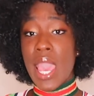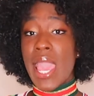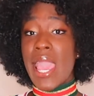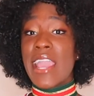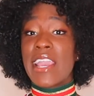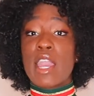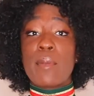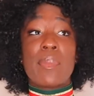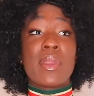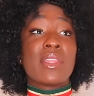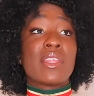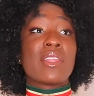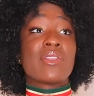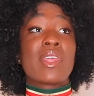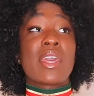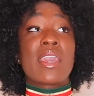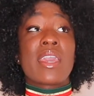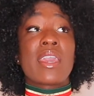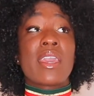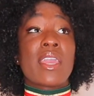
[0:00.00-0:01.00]
It could be that
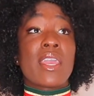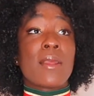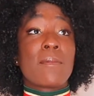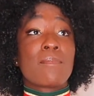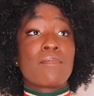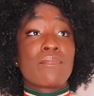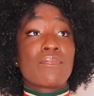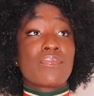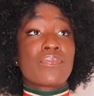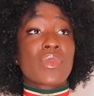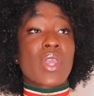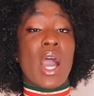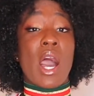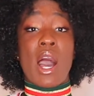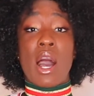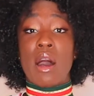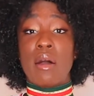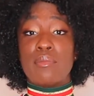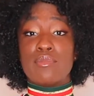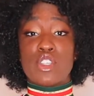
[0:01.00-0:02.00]
they
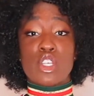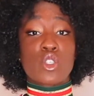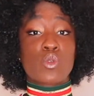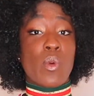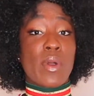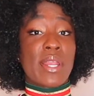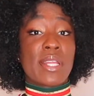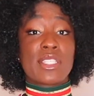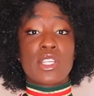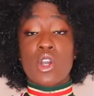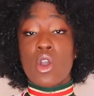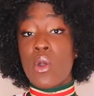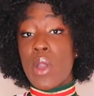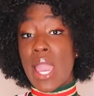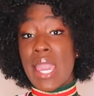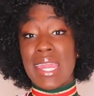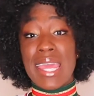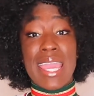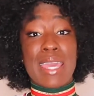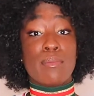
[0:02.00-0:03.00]
just wanted to go
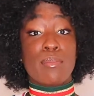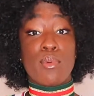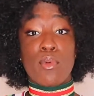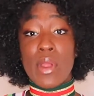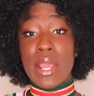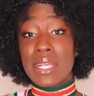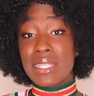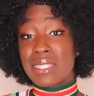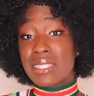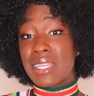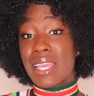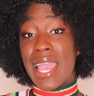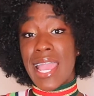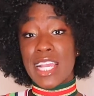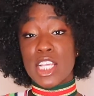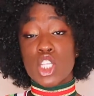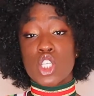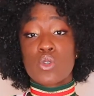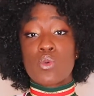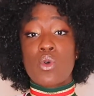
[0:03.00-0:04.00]
ahead and embrace the
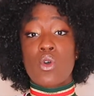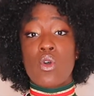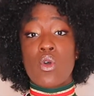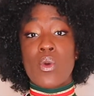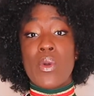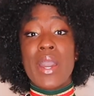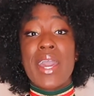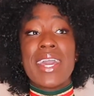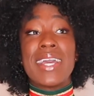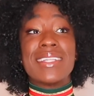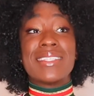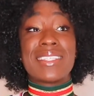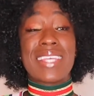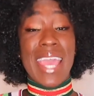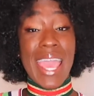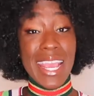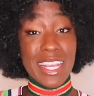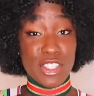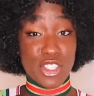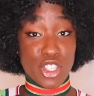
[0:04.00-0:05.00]
actual
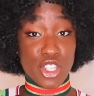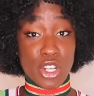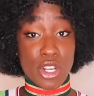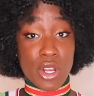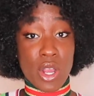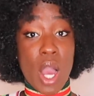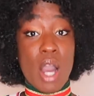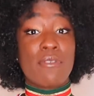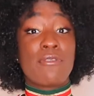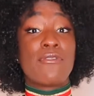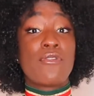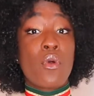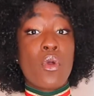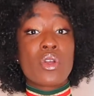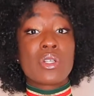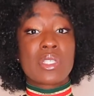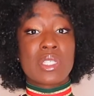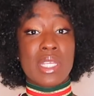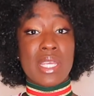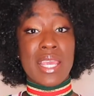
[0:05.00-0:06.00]
texture of
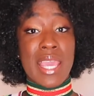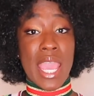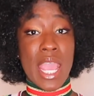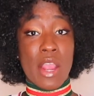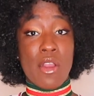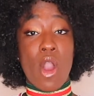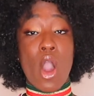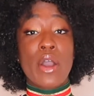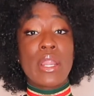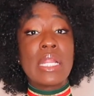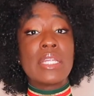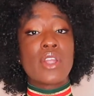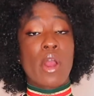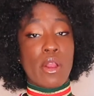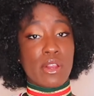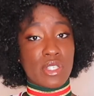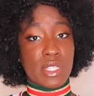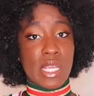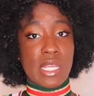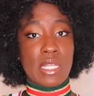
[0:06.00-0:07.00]
4C hair on a
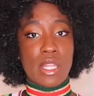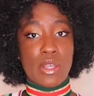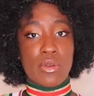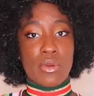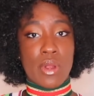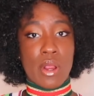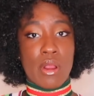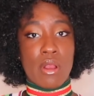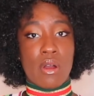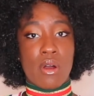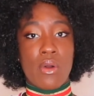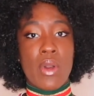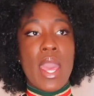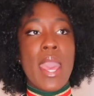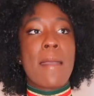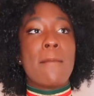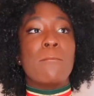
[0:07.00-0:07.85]
dark-skinned little girl,